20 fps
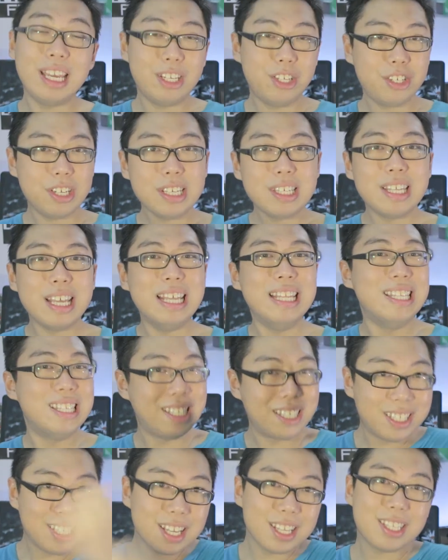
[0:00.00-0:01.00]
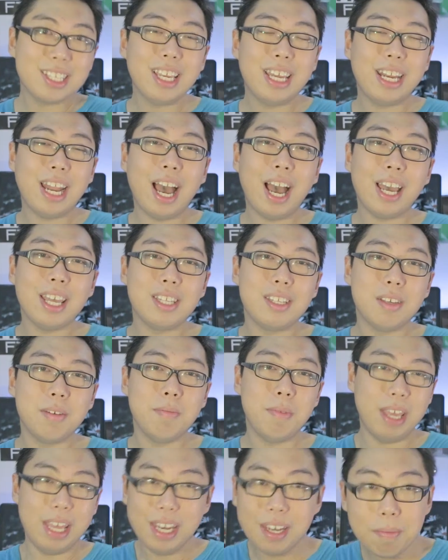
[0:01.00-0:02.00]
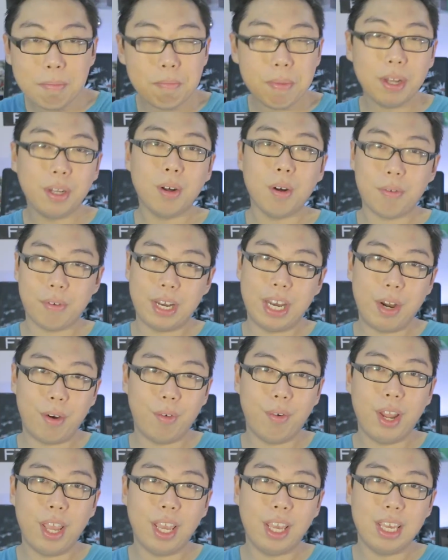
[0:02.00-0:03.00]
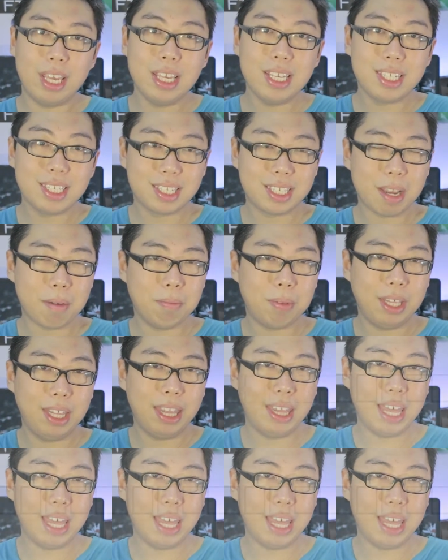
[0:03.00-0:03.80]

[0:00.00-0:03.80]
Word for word: just inserting an item in the middle of an array is something